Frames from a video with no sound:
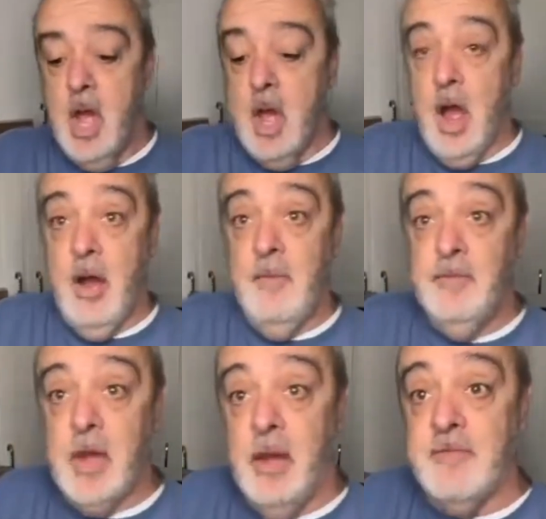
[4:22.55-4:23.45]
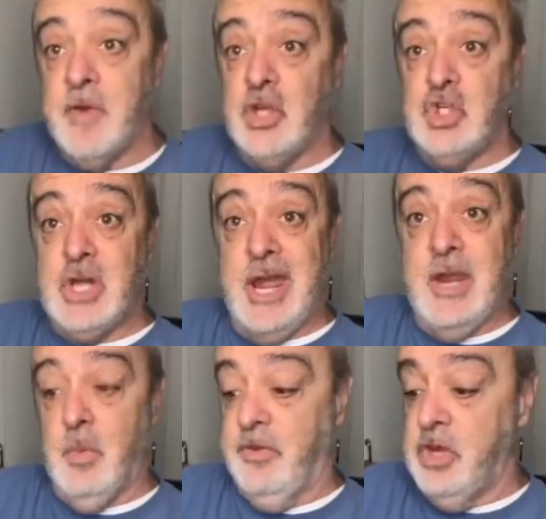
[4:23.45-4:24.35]
Um, uh, fresh
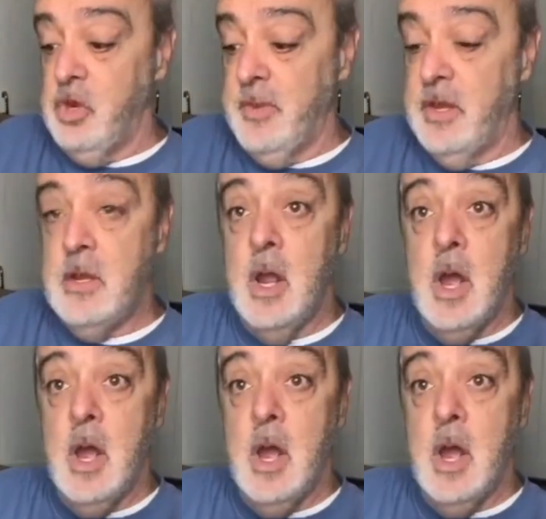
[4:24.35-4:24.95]
steak with cumin,